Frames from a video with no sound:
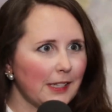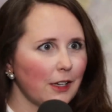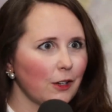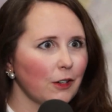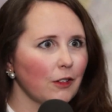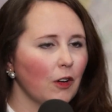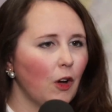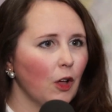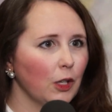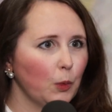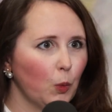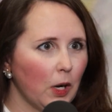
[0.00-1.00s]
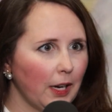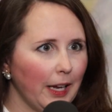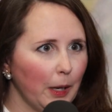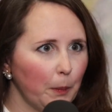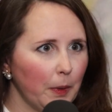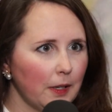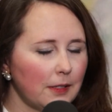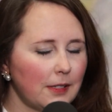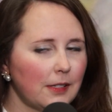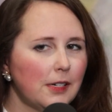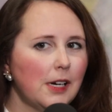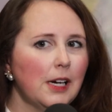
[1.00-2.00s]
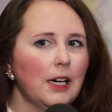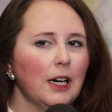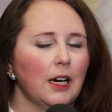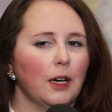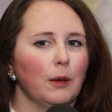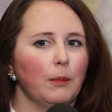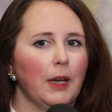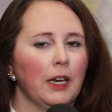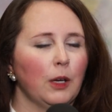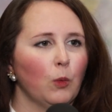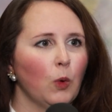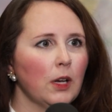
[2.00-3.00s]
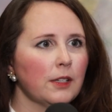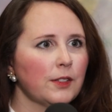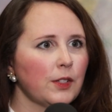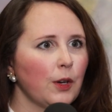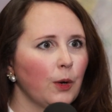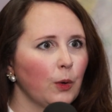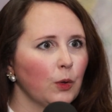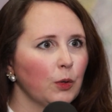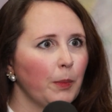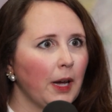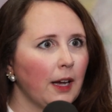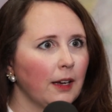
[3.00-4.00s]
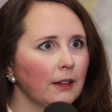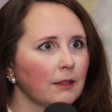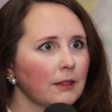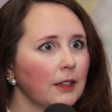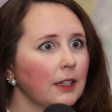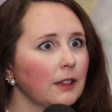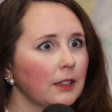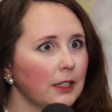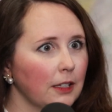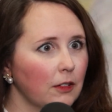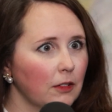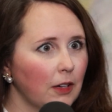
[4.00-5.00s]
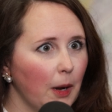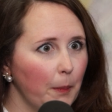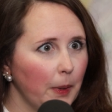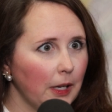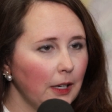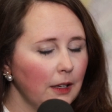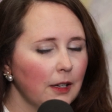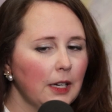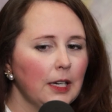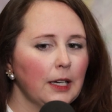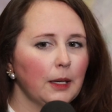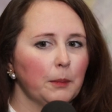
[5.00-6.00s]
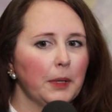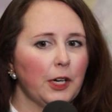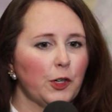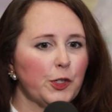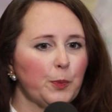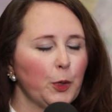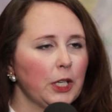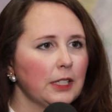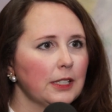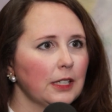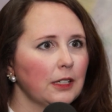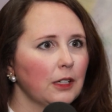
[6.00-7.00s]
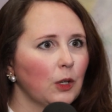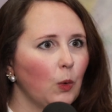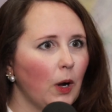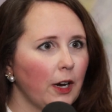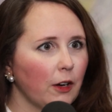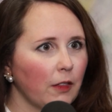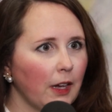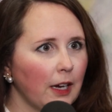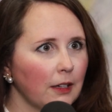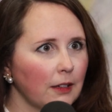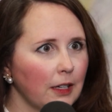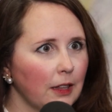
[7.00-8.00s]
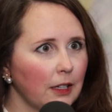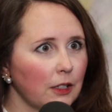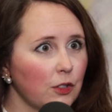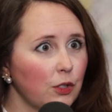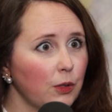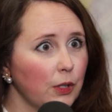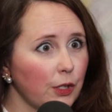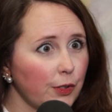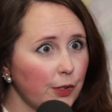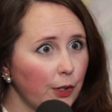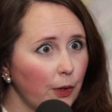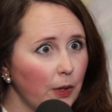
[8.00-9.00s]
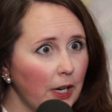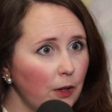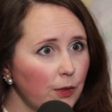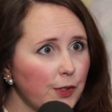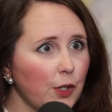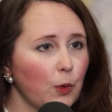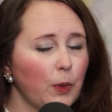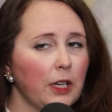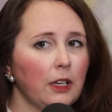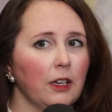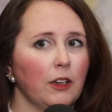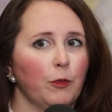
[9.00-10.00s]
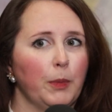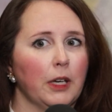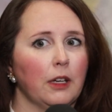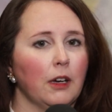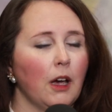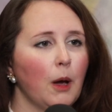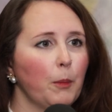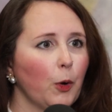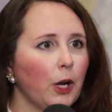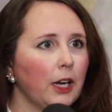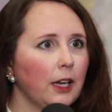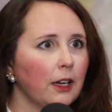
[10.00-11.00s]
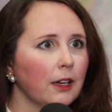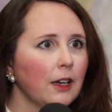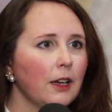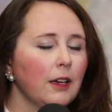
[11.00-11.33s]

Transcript: Center all in one campus. And it was owned by the Hillendale Company. CareSpring did acquire that, I think, 2 years ago now. So we have been operating